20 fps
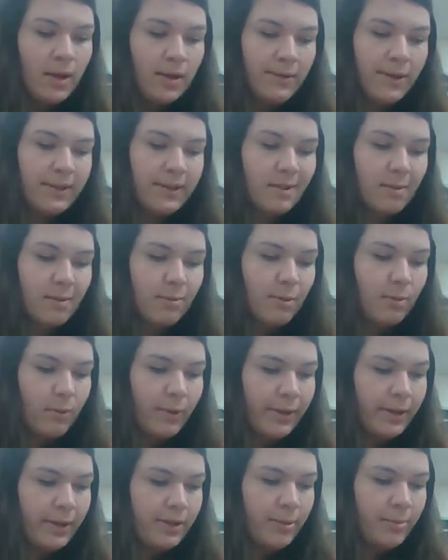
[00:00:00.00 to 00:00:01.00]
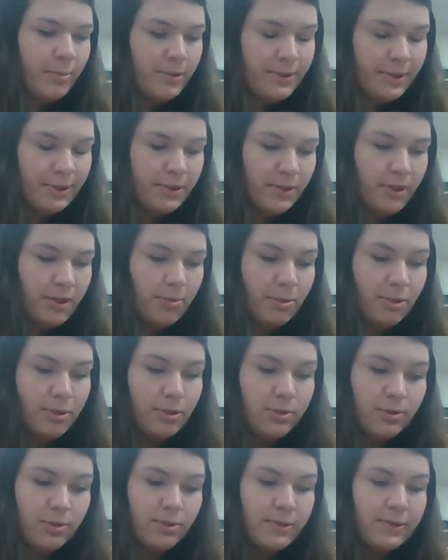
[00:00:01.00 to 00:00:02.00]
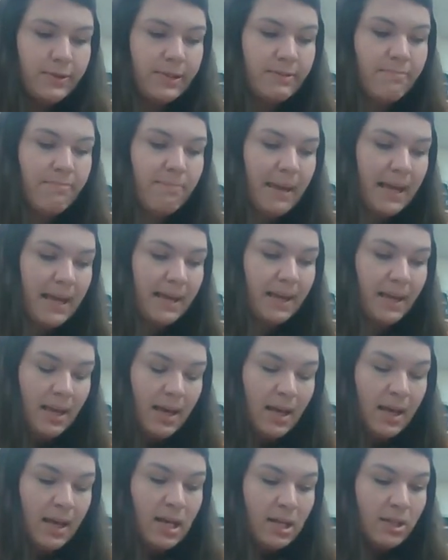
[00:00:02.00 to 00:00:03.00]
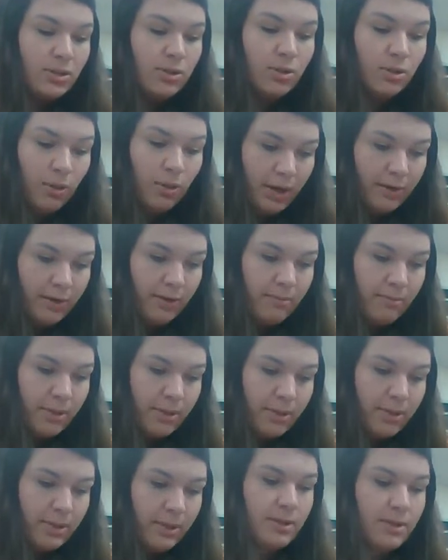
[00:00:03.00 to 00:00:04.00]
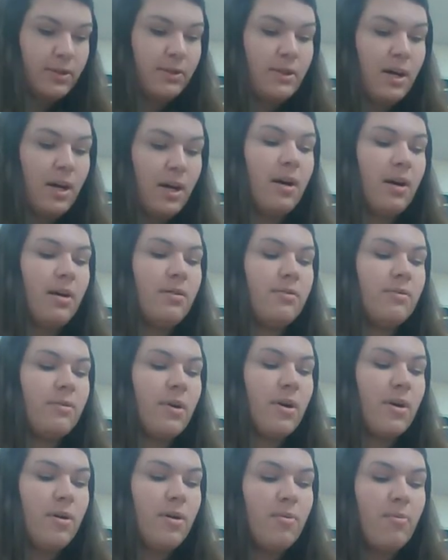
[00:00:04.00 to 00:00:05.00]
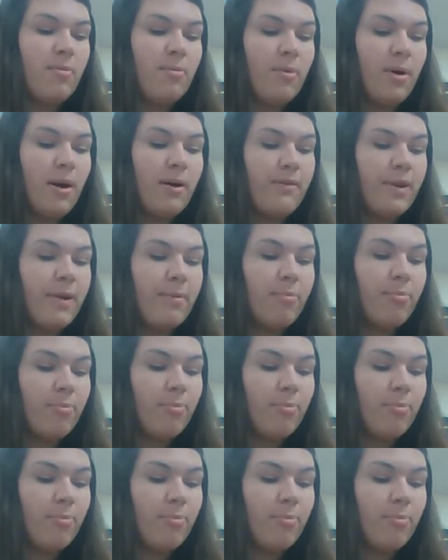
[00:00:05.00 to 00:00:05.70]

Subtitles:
That's number 1 on your procedure. Number 2 says make 200 milliliters of a